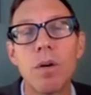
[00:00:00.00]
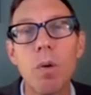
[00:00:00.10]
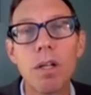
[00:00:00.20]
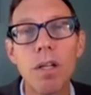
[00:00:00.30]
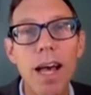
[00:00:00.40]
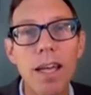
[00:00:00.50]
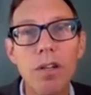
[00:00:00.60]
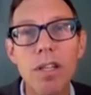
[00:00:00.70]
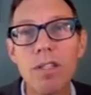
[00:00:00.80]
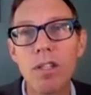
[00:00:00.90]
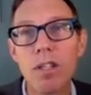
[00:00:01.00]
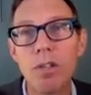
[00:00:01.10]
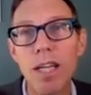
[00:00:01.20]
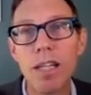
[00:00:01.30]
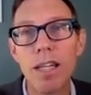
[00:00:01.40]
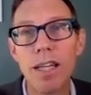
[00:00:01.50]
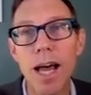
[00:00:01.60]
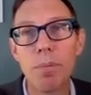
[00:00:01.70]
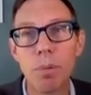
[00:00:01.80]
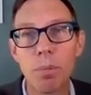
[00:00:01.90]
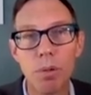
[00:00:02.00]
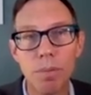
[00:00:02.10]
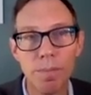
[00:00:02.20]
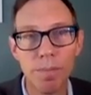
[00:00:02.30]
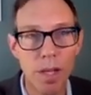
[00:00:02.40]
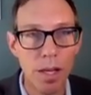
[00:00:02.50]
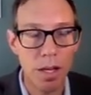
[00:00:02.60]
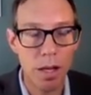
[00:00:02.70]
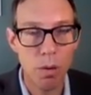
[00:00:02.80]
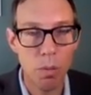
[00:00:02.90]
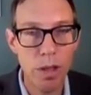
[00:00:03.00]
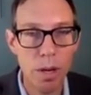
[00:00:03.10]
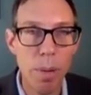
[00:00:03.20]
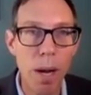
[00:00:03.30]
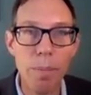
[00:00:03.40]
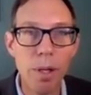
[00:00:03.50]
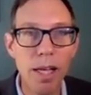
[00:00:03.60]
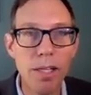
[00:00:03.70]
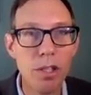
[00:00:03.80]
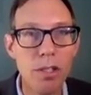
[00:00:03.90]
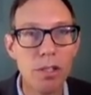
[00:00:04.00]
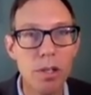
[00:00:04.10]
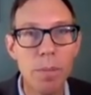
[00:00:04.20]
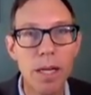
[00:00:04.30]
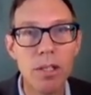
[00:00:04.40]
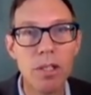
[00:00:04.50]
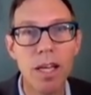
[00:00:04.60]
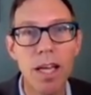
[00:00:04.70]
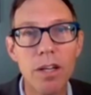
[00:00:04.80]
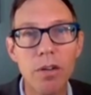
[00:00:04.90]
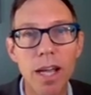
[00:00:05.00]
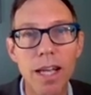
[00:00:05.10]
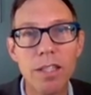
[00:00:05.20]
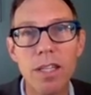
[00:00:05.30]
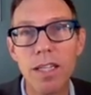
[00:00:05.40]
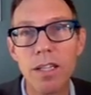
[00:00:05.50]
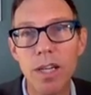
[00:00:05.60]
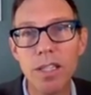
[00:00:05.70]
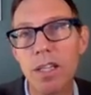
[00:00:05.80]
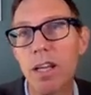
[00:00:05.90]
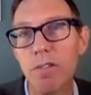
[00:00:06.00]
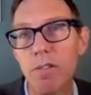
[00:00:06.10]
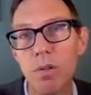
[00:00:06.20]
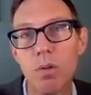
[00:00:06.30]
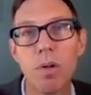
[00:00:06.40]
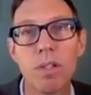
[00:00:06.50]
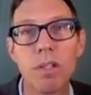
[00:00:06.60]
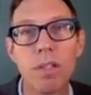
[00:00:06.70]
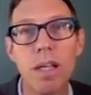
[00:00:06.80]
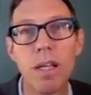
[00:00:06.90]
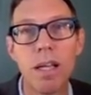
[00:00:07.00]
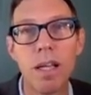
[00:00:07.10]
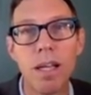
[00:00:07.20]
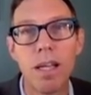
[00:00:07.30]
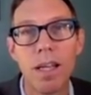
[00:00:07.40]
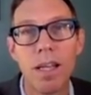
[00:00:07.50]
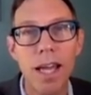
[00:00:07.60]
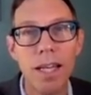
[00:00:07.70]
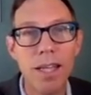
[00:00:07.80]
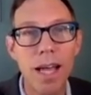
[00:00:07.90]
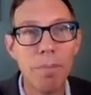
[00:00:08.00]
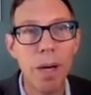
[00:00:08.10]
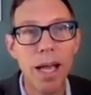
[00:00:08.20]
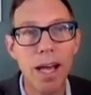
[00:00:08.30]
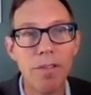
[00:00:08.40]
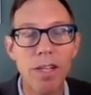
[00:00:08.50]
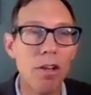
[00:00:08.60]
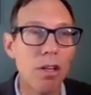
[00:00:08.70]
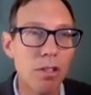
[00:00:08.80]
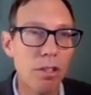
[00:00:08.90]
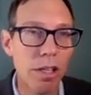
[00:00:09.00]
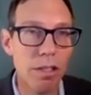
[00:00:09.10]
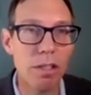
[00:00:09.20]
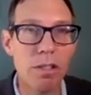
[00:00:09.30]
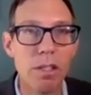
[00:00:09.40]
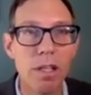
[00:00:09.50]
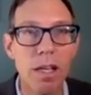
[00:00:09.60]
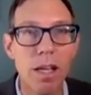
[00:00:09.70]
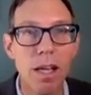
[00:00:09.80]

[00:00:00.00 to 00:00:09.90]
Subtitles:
Well, coyotes are uniquely adaptable. When their populations are diminished, it creates an increase in their food sources. They adapt by having larger litters.